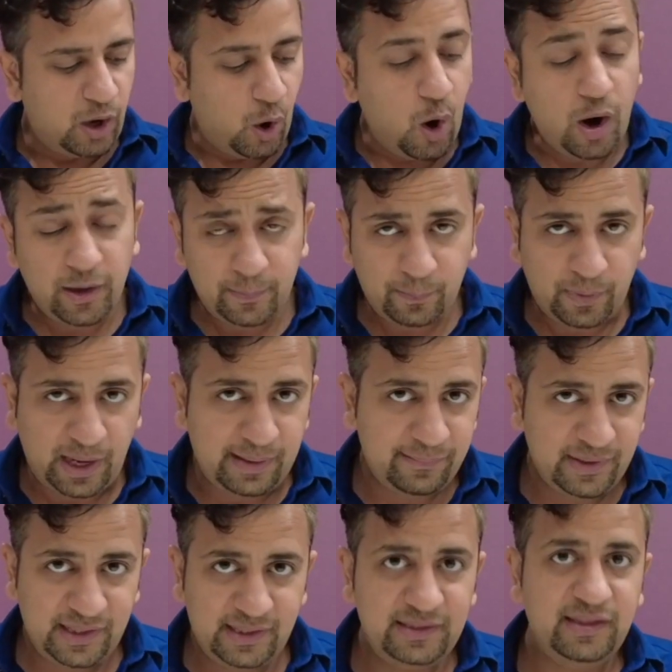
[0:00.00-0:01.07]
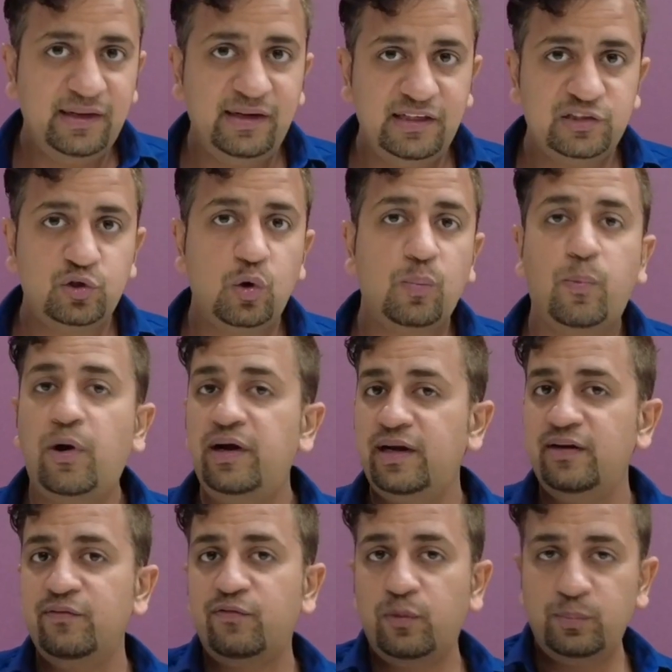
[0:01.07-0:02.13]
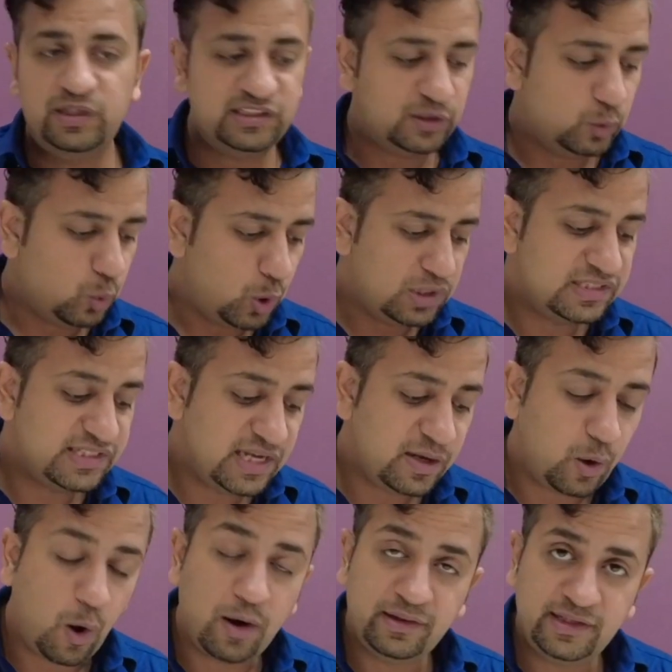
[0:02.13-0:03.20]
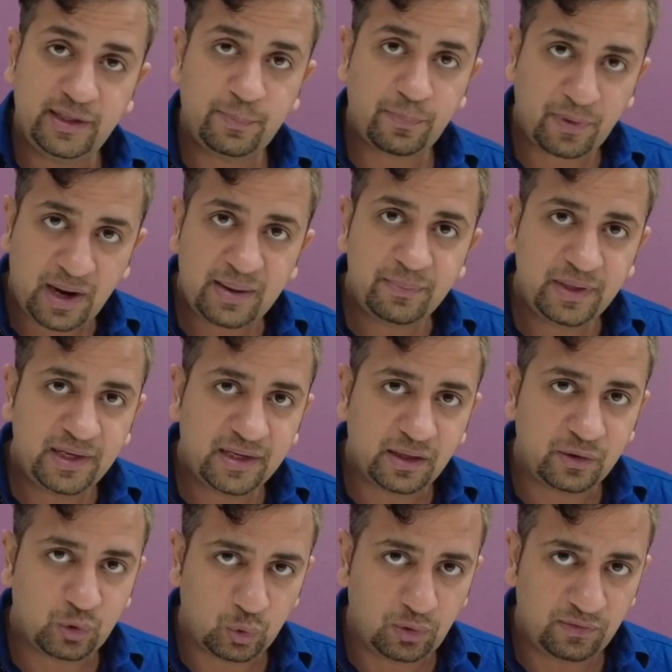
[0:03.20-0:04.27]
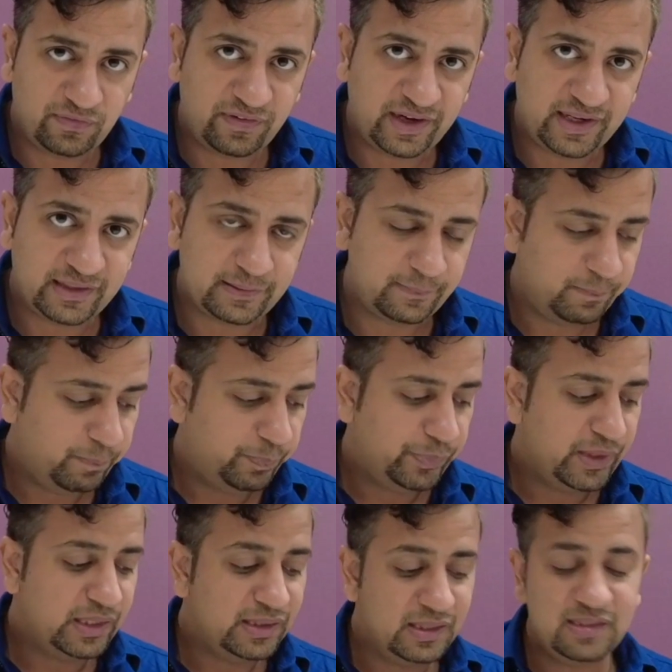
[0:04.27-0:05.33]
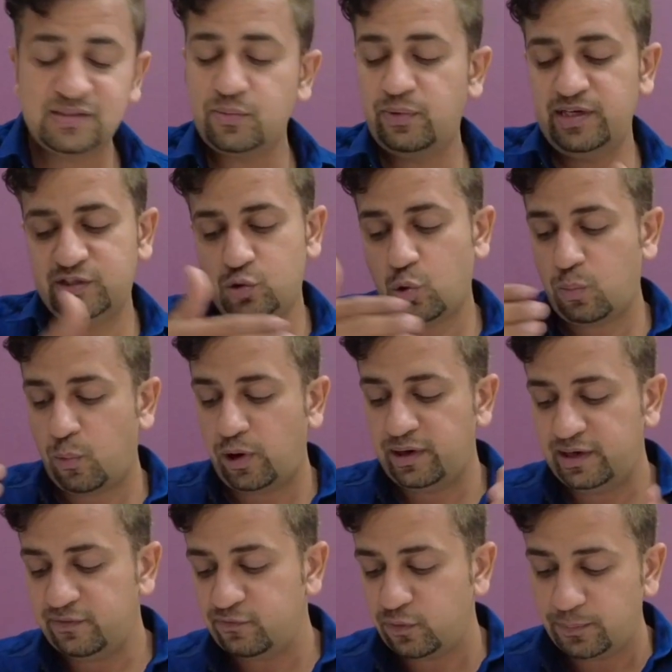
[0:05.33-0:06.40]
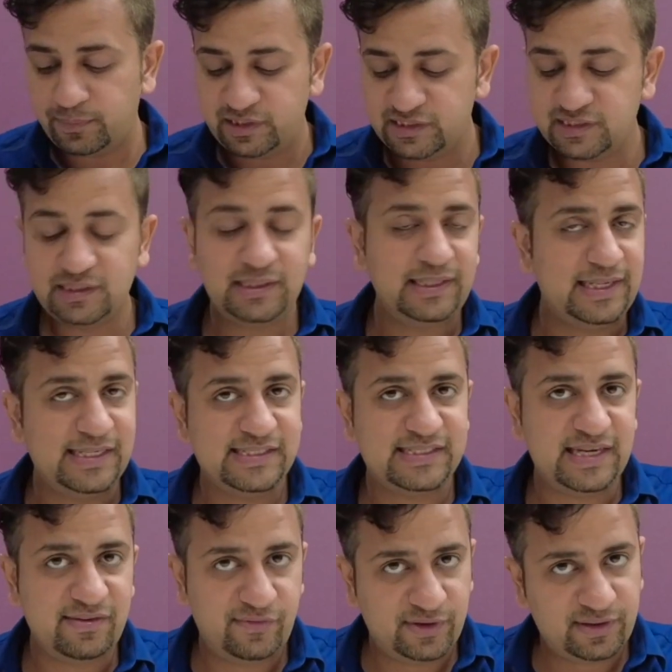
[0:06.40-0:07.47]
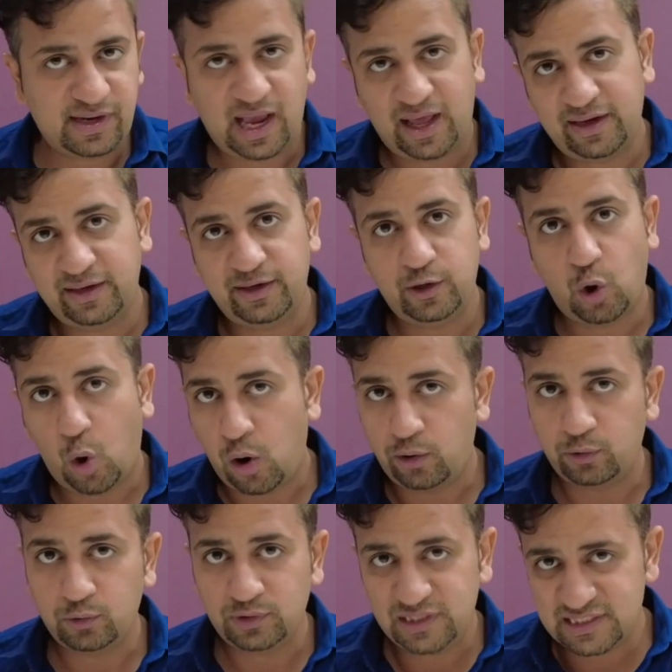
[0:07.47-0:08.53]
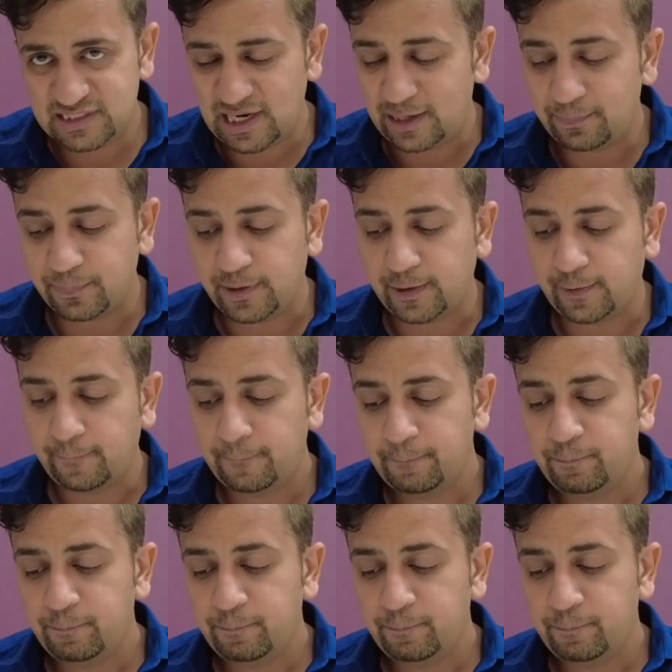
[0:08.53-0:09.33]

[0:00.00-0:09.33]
on primary, the restore point information was there on the primary control file. This restore point information is never carried onto the standby.